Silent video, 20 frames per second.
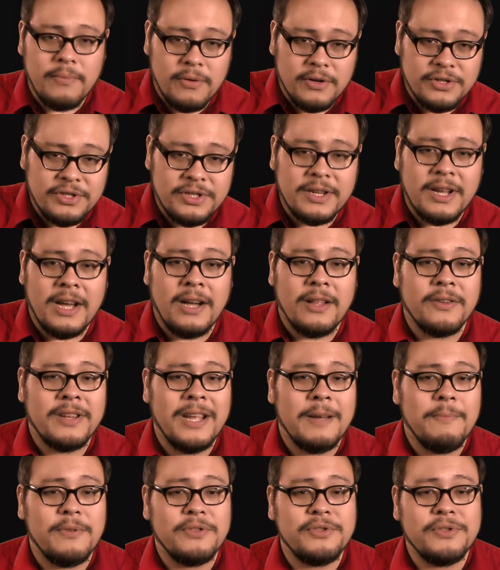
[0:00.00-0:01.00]
push the color
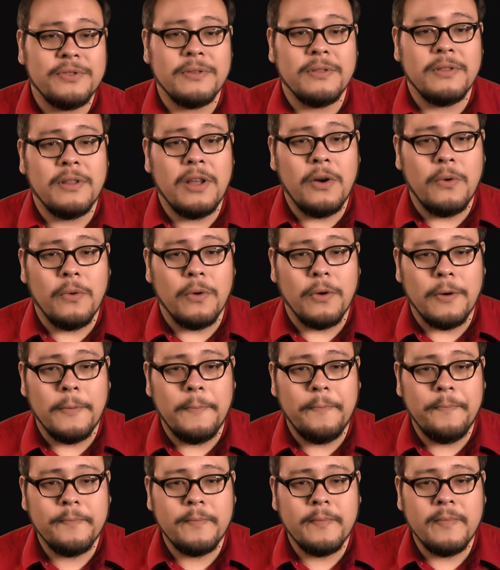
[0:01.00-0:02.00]
temperature lower.
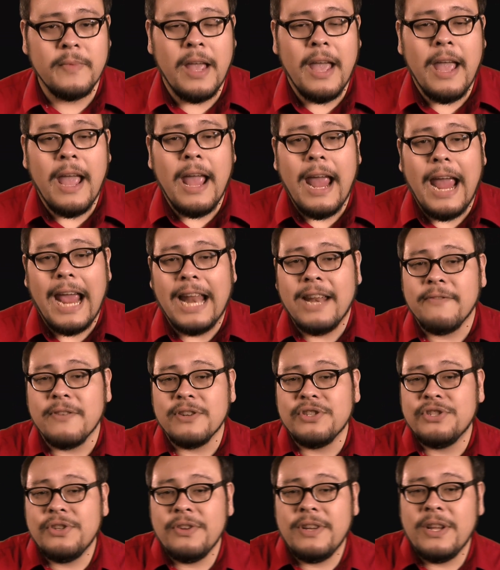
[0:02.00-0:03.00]
And if you're
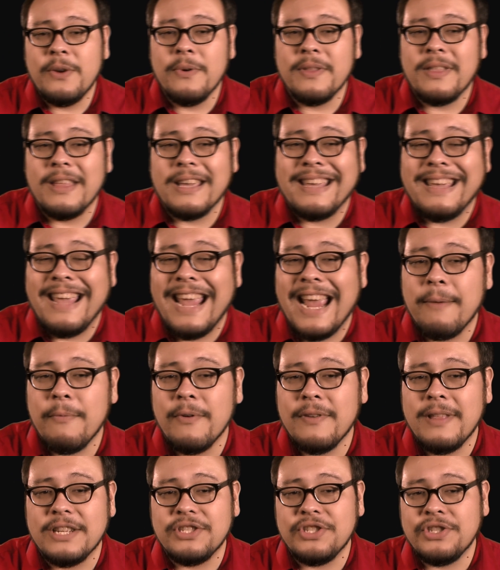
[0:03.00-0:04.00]
shooting with a
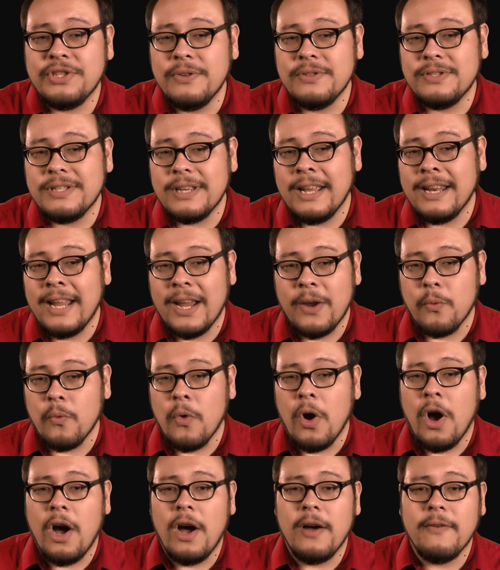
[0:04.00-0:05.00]
camera that shoots in a
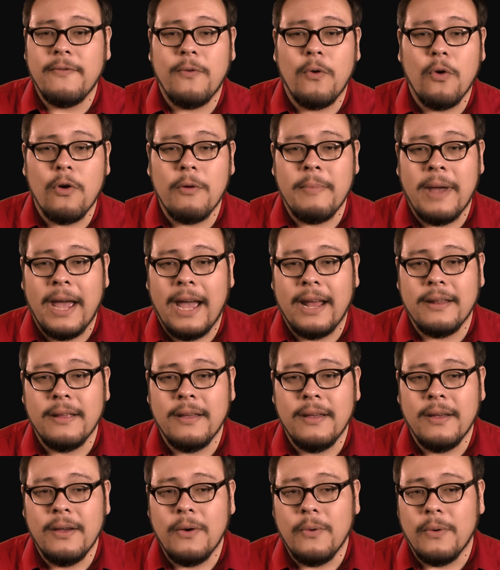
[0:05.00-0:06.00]
raw format,
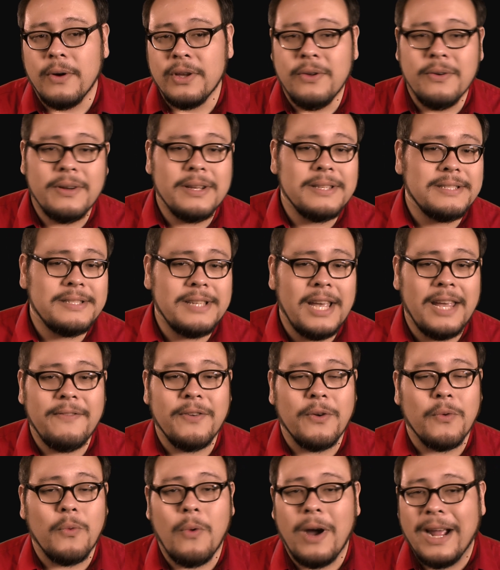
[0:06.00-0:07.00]
well, you can save
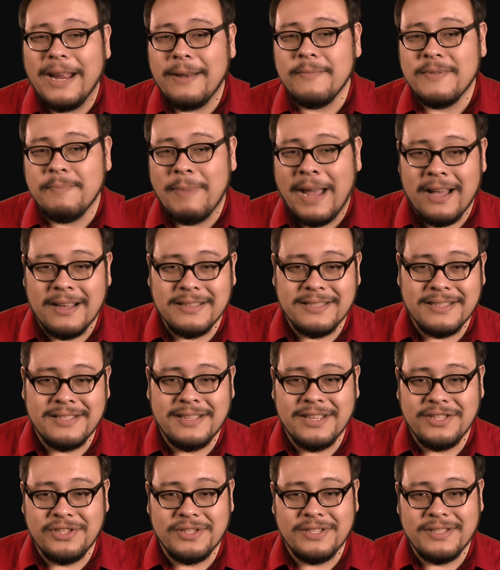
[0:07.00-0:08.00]
your white balance
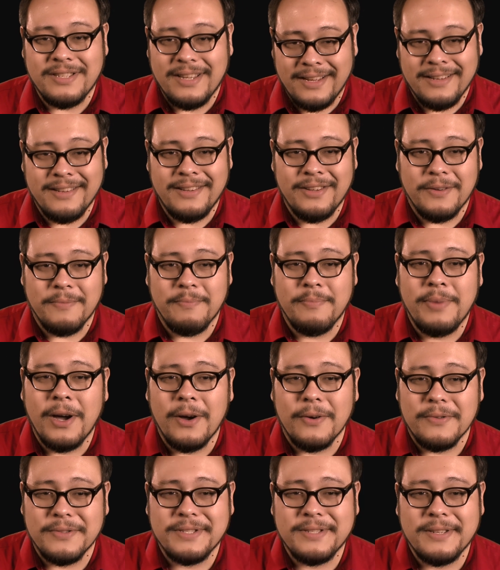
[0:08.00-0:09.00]
decisions until
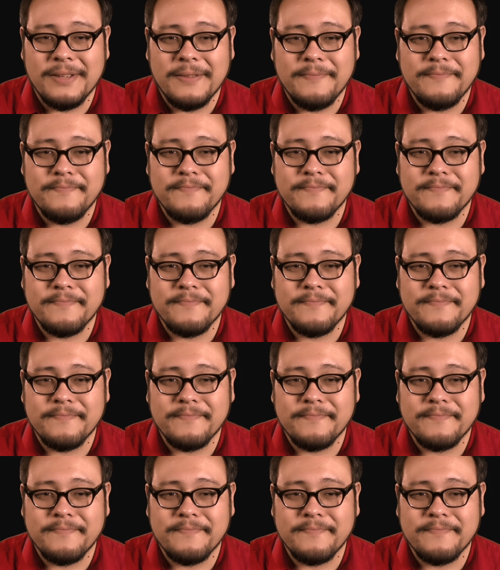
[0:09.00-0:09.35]
post.